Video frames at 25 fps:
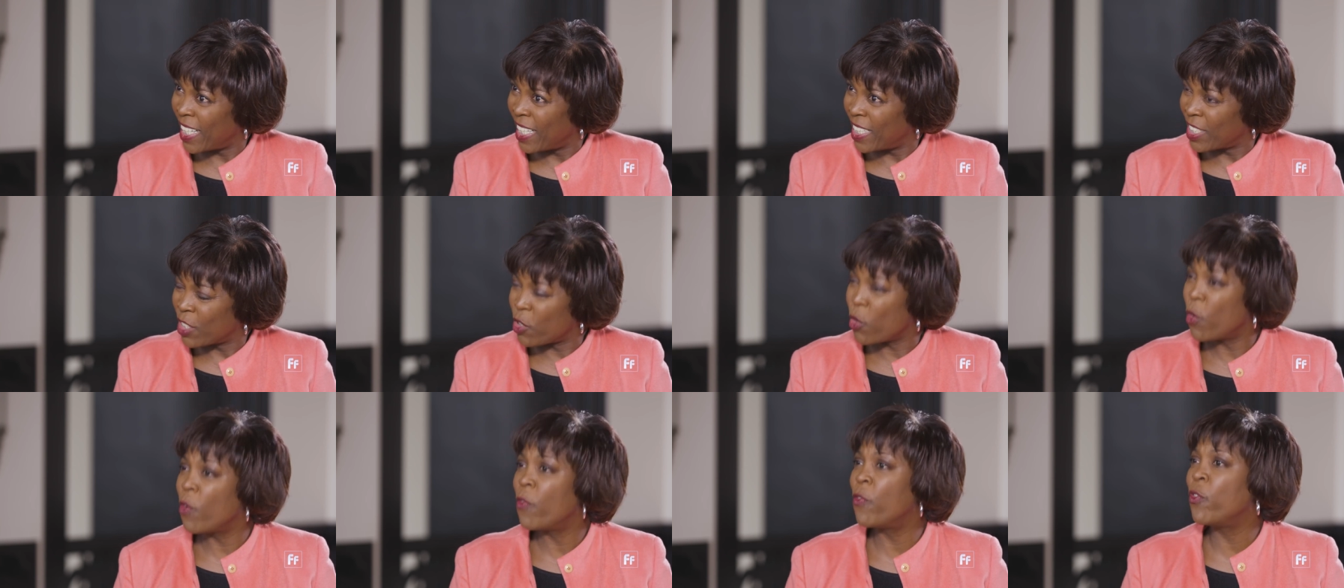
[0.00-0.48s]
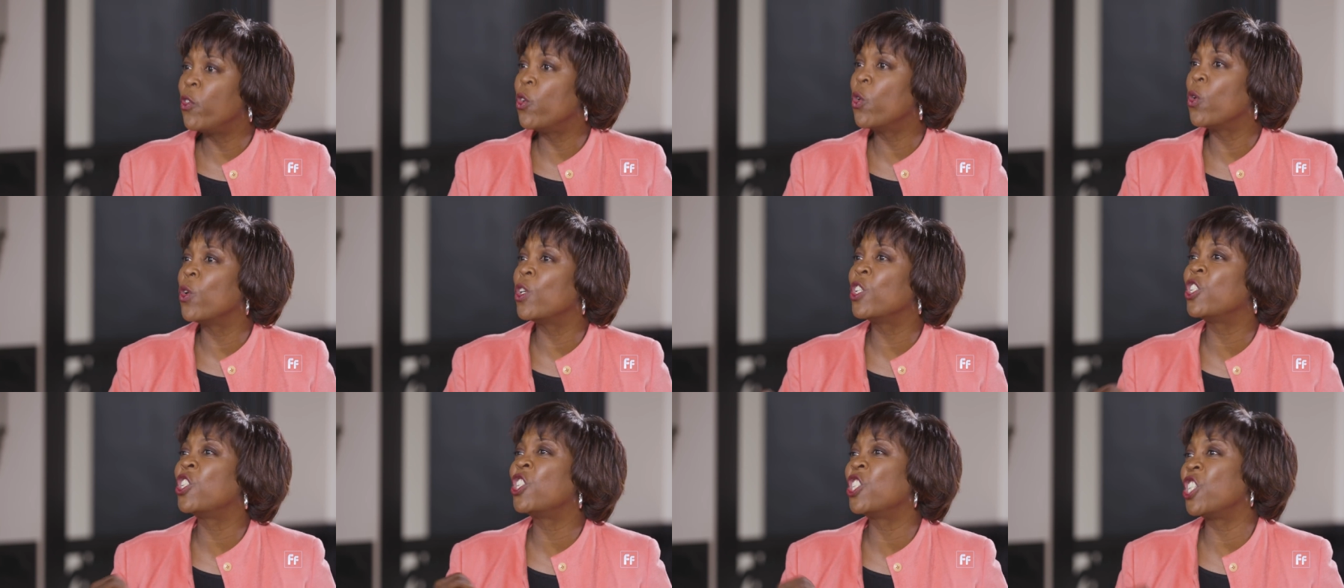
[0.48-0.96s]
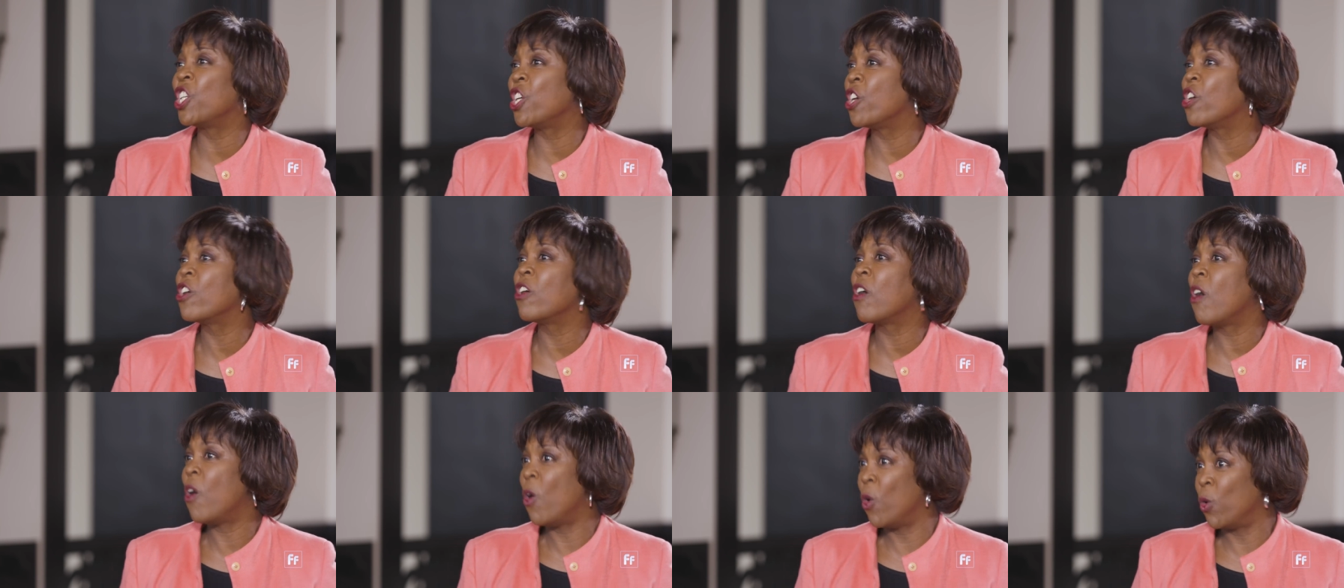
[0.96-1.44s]
So if you're a
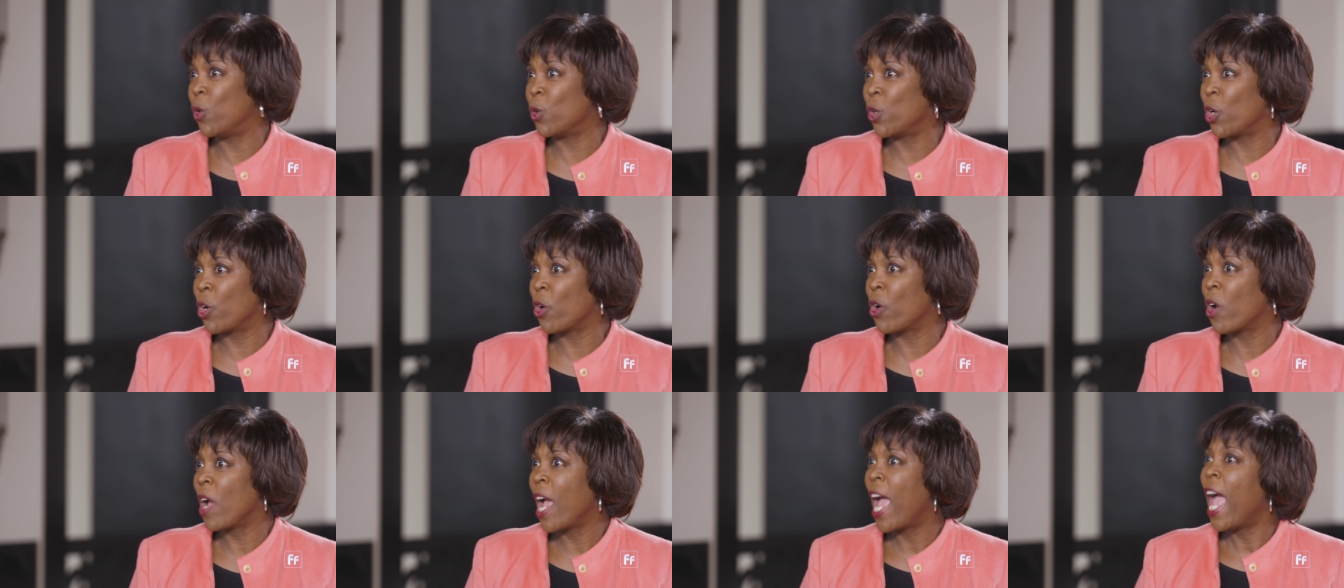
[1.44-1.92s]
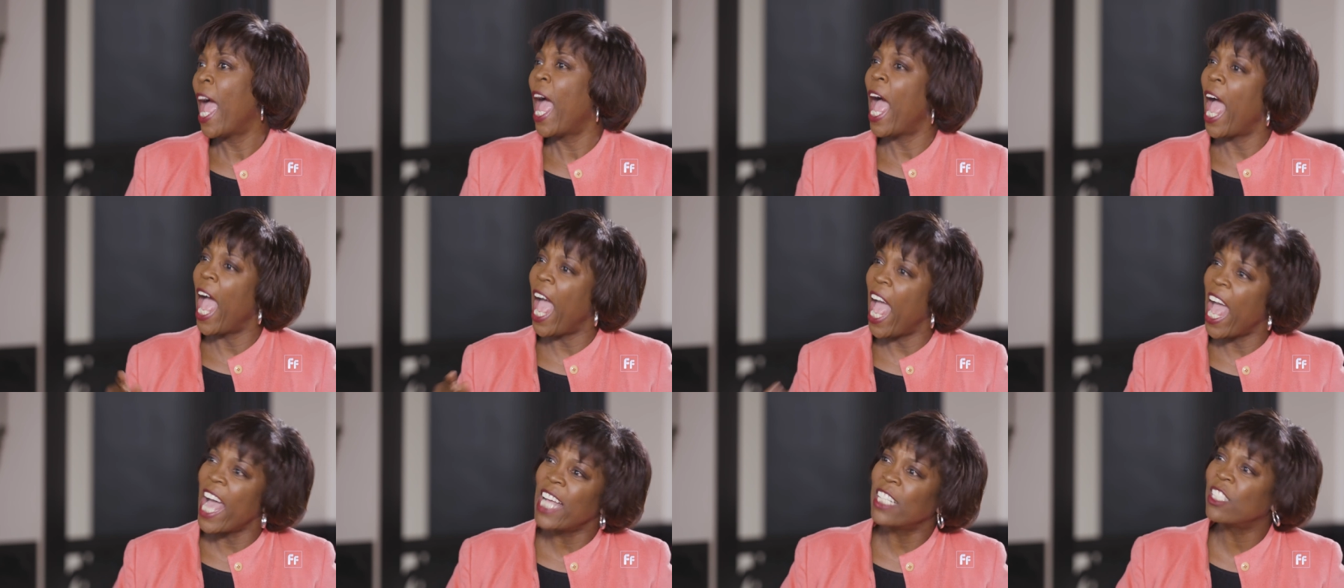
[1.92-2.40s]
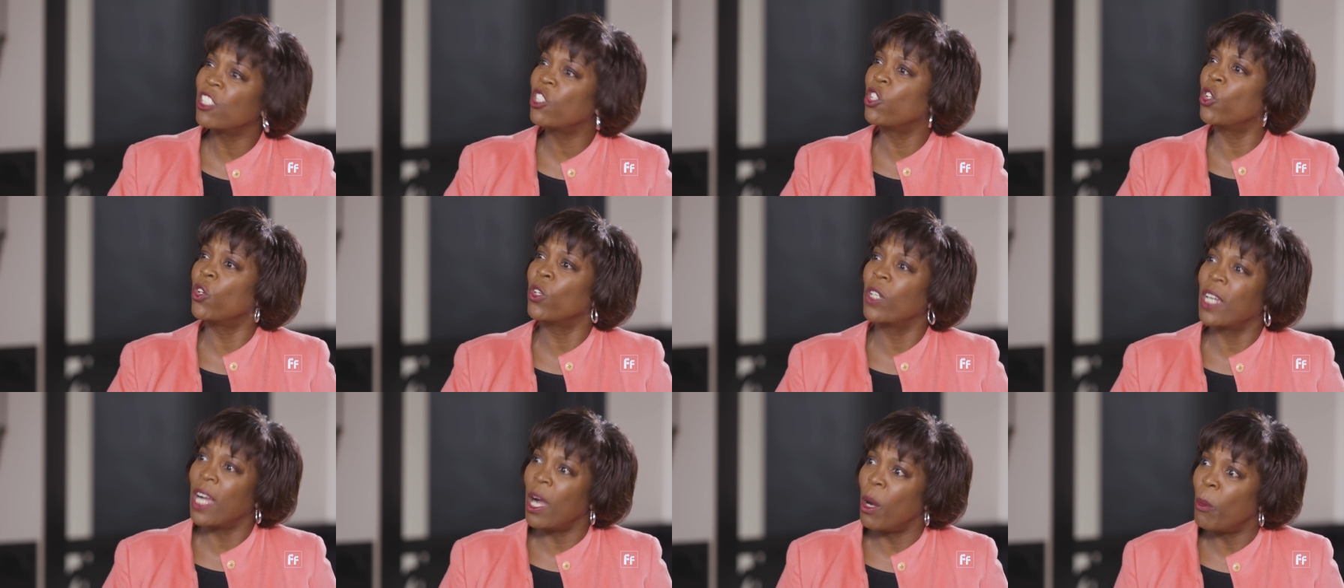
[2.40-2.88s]
shareholder, ask
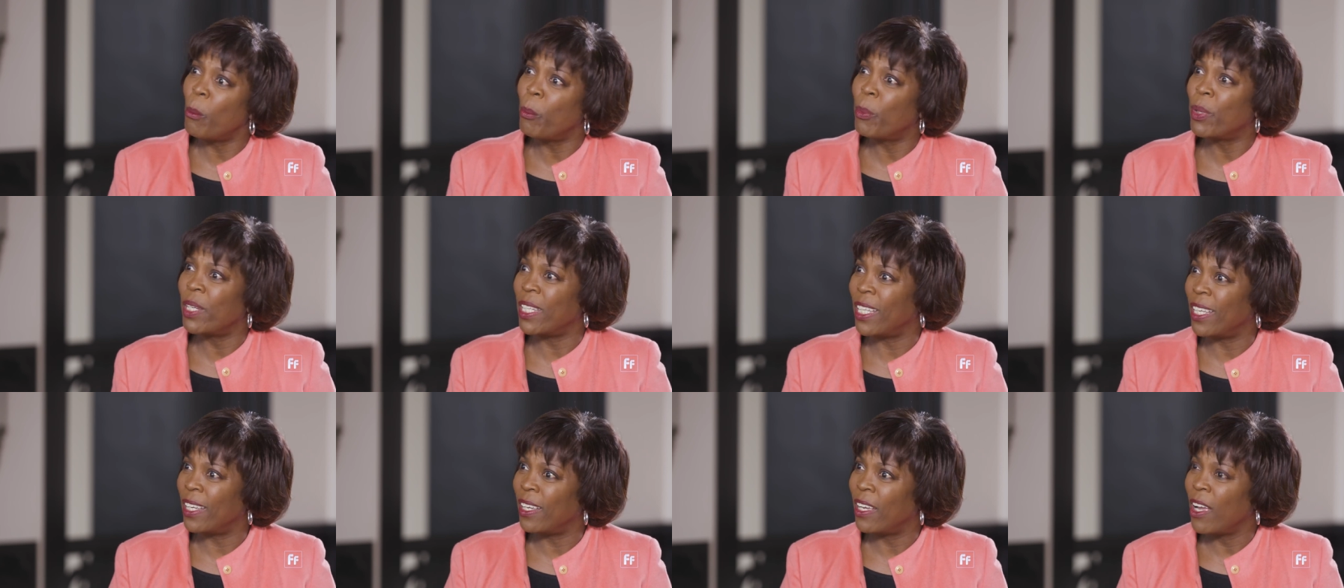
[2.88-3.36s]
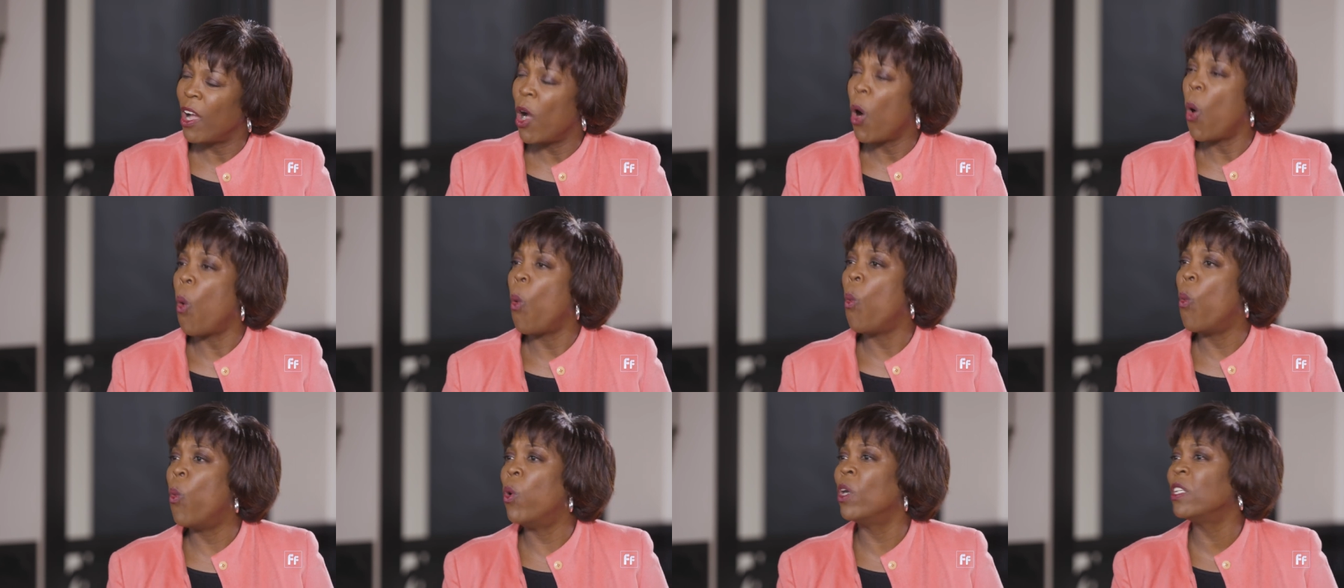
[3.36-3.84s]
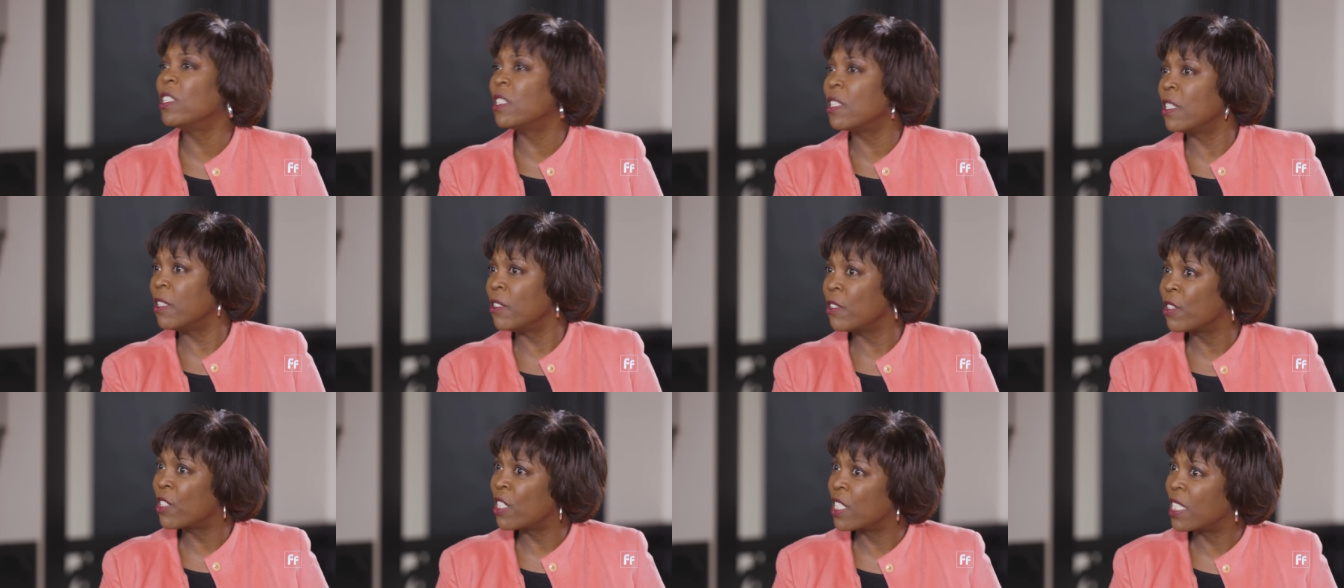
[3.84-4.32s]
your company, What's
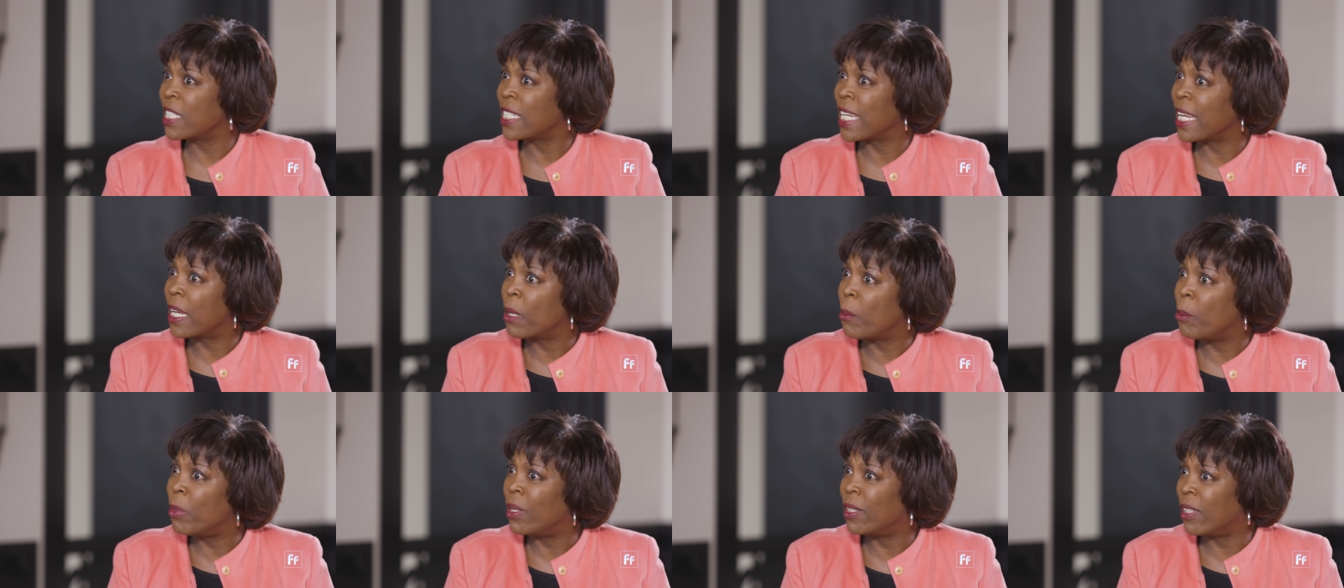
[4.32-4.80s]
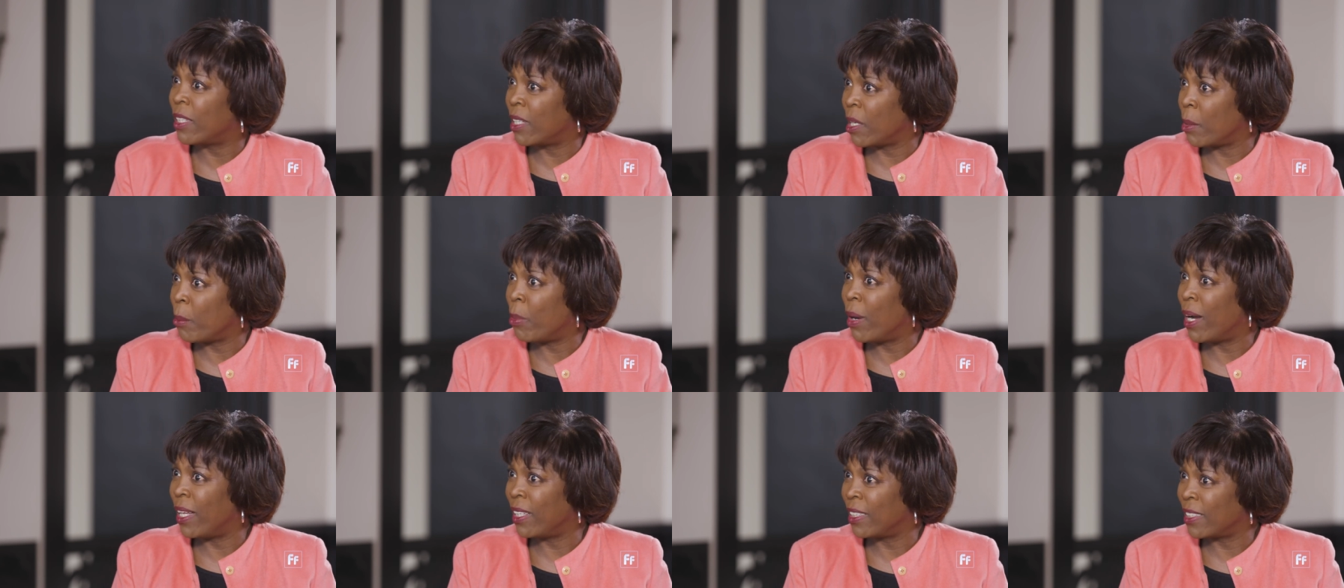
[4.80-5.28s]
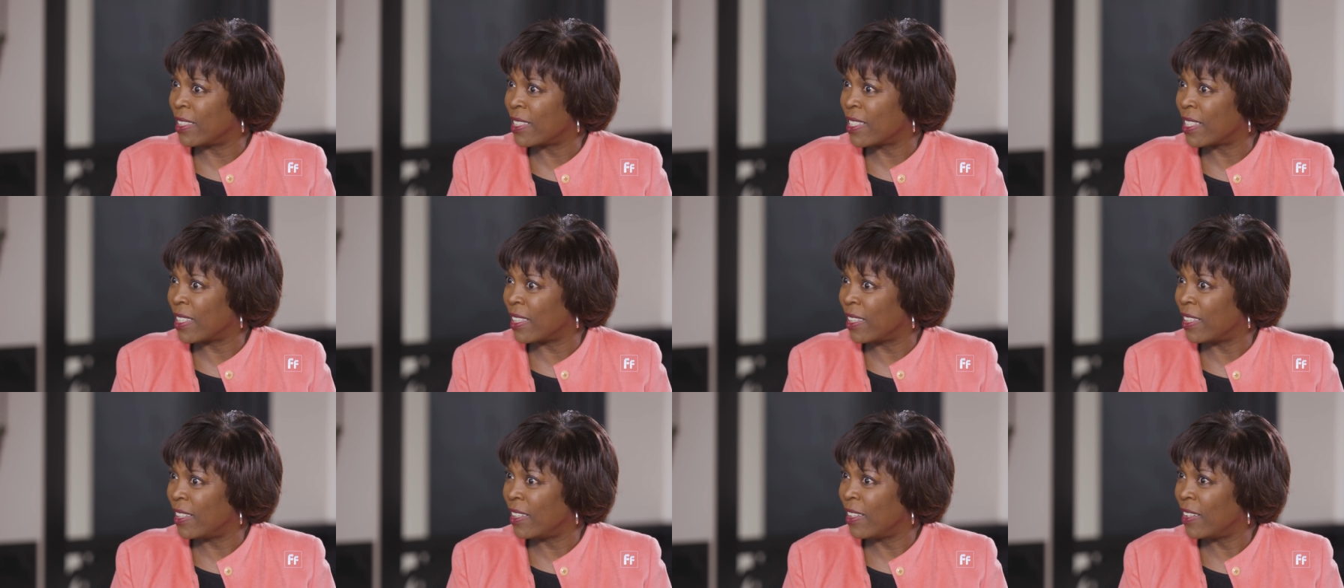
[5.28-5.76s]
their sustainability
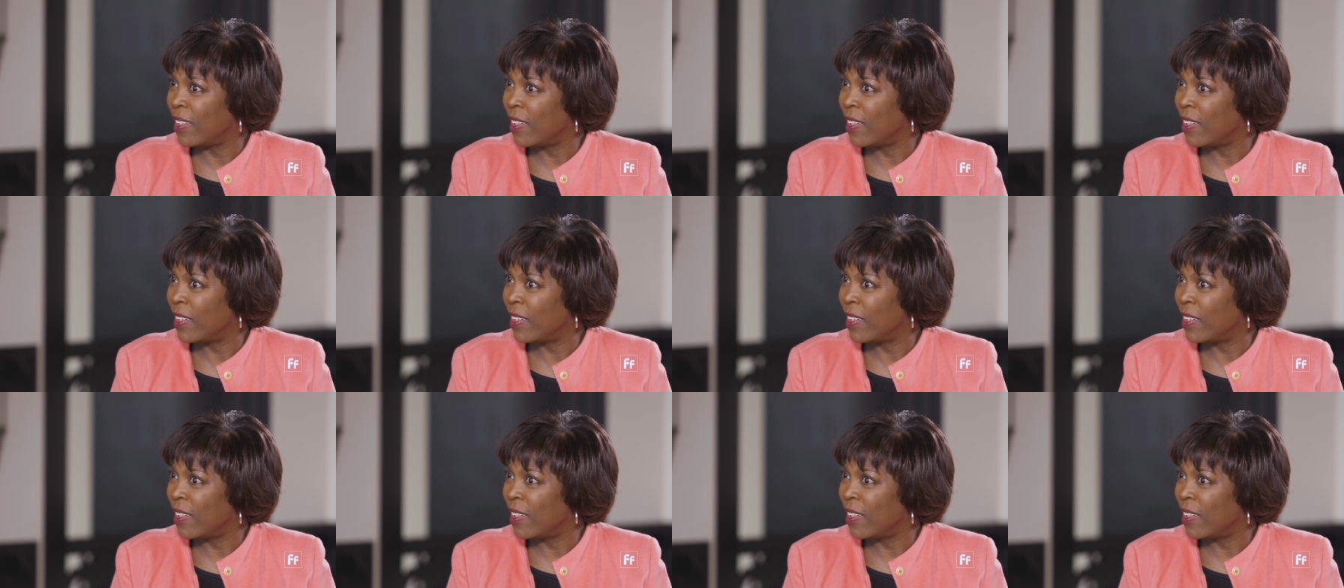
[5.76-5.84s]
policy?